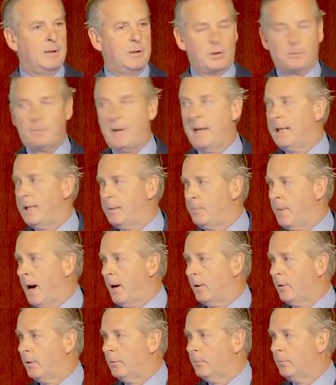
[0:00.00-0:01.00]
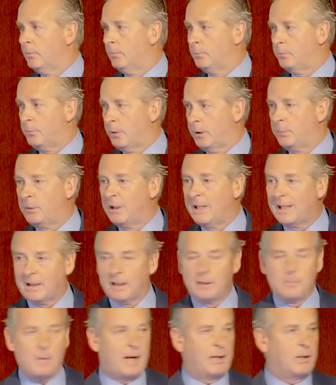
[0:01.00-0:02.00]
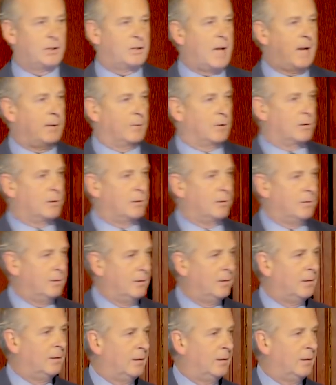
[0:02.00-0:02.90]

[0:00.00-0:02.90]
spending power, particularly by the savers,